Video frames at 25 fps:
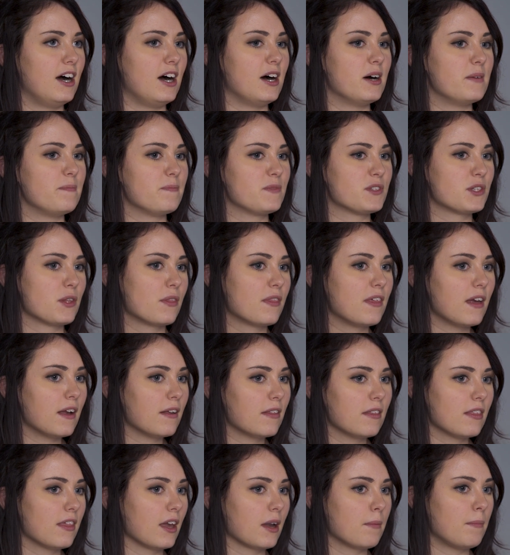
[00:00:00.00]
Um, so
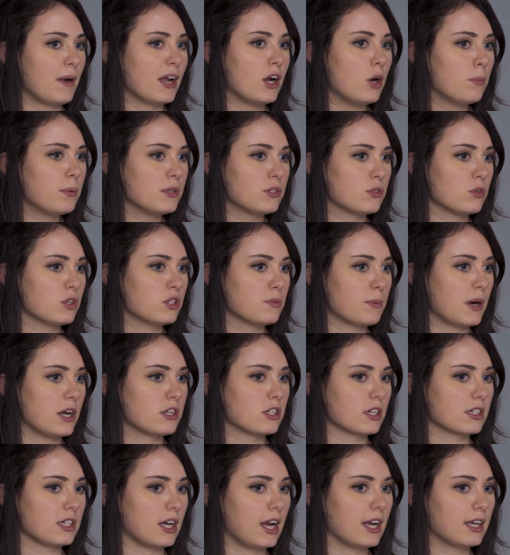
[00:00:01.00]
that like my open source
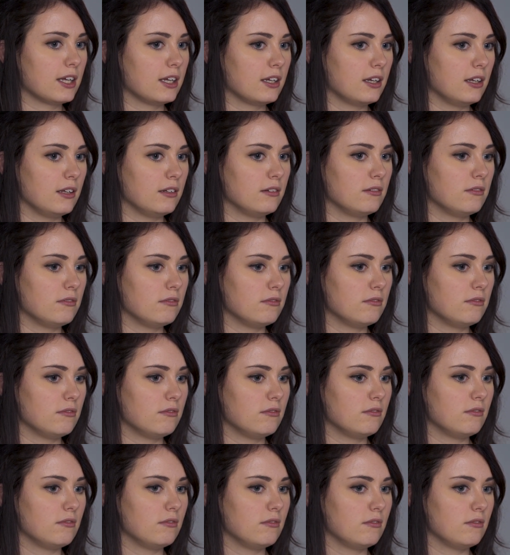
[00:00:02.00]
project, I can
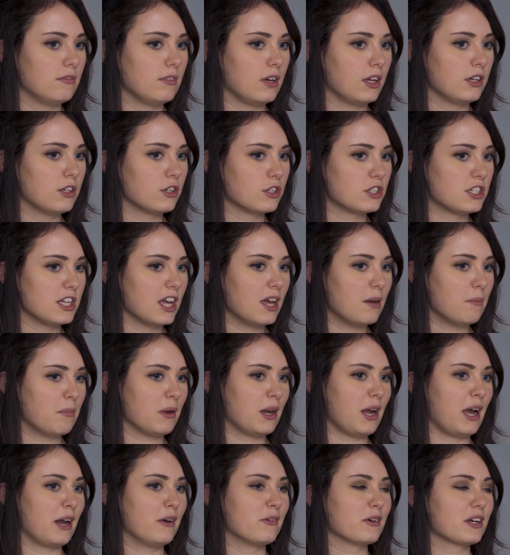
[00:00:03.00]
understand,
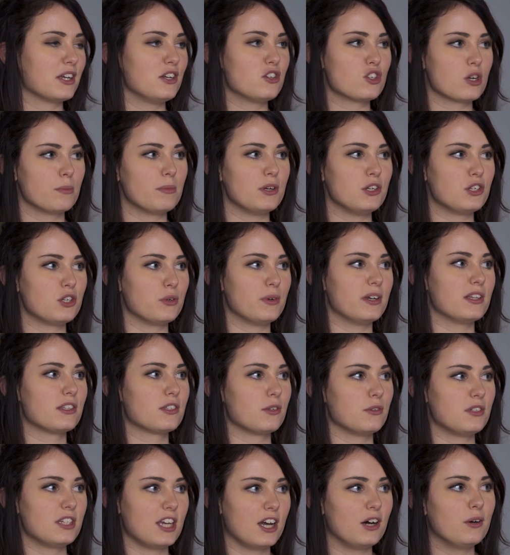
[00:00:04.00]
but I don't contribute to
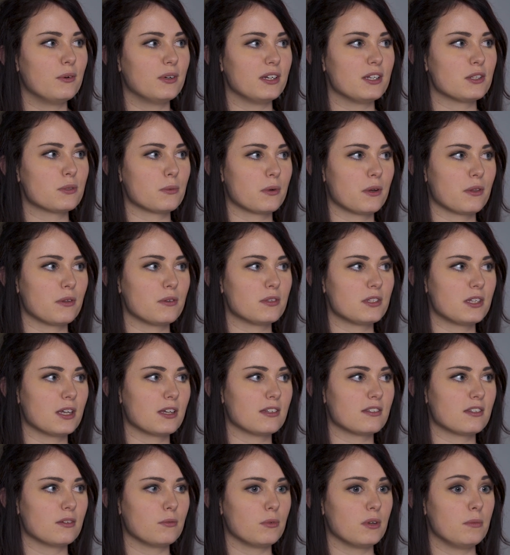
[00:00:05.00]
it. So Tailwind is one of those
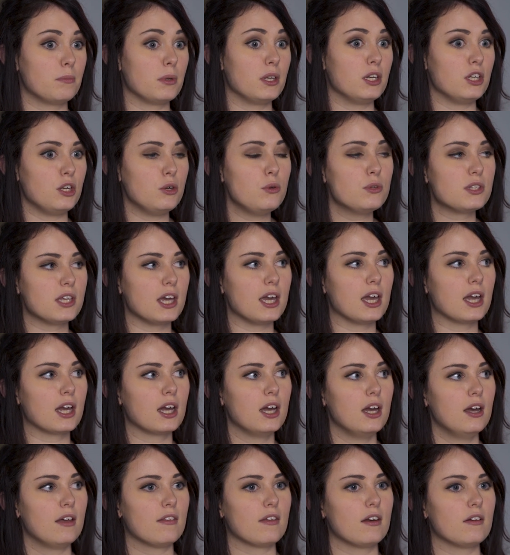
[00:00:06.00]
things that we've been
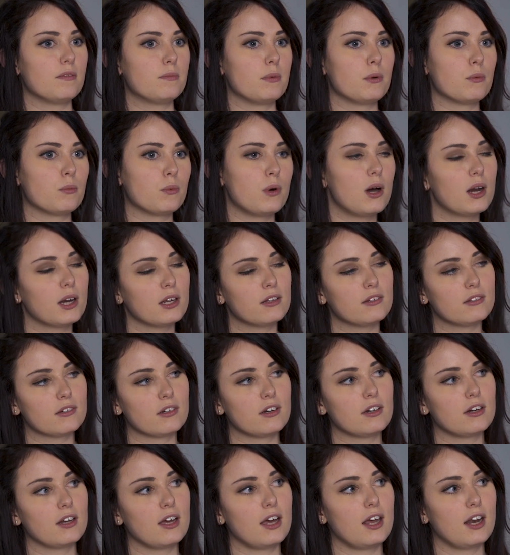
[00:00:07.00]
using that I've been wanting to
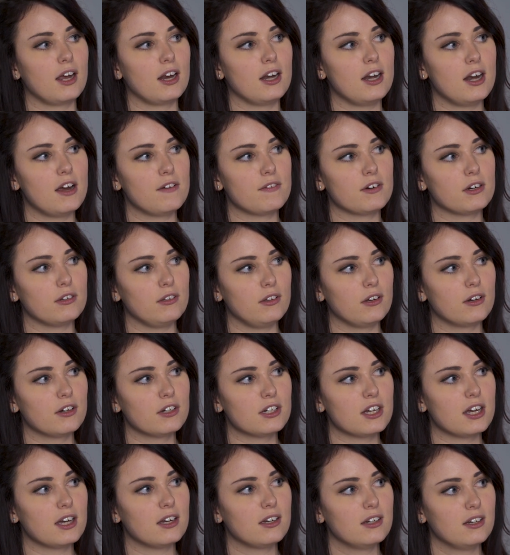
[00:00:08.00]
learn, and I never
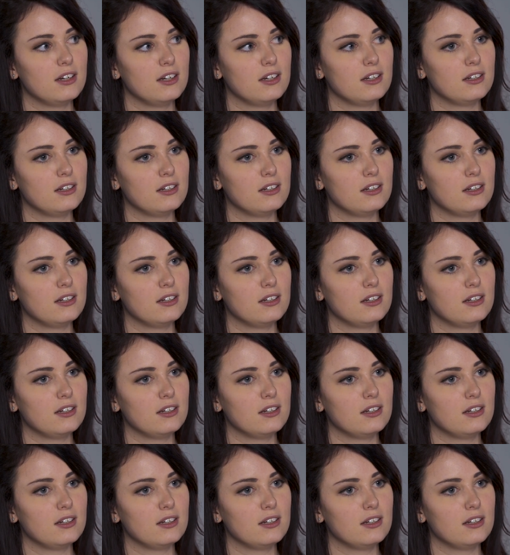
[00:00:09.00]
learned it.